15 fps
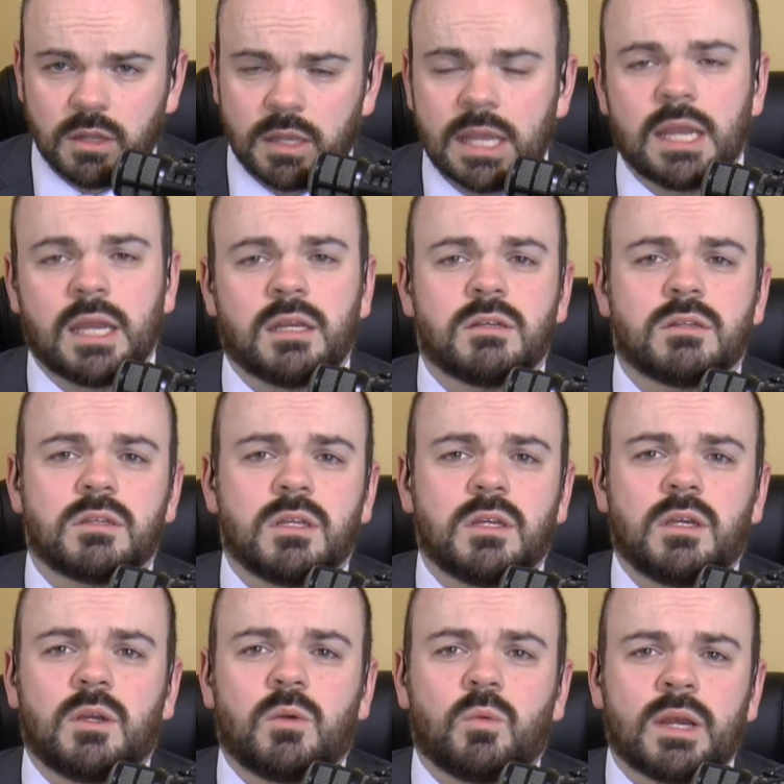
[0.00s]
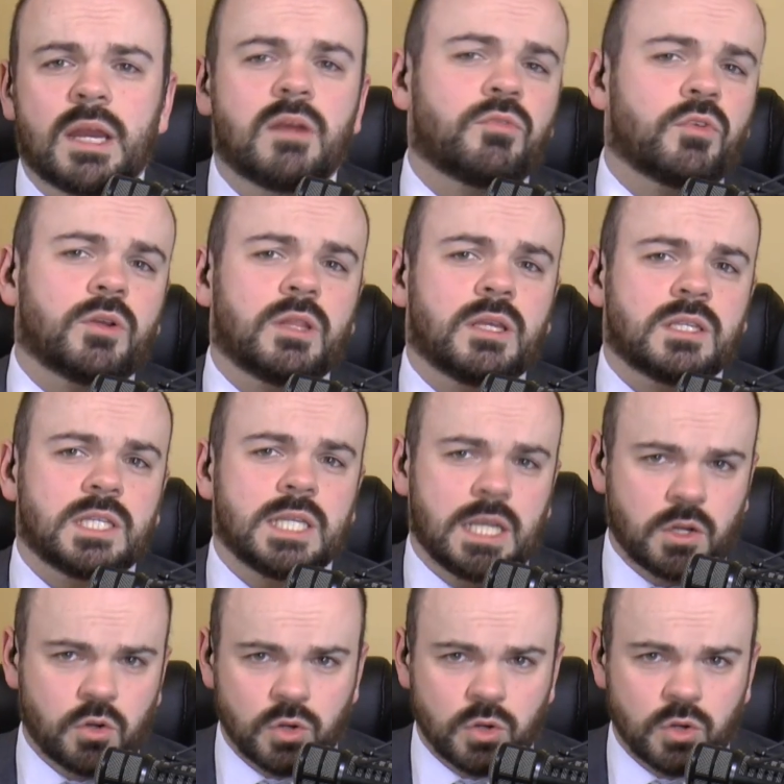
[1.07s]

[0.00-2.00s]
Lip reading: And whenever they see a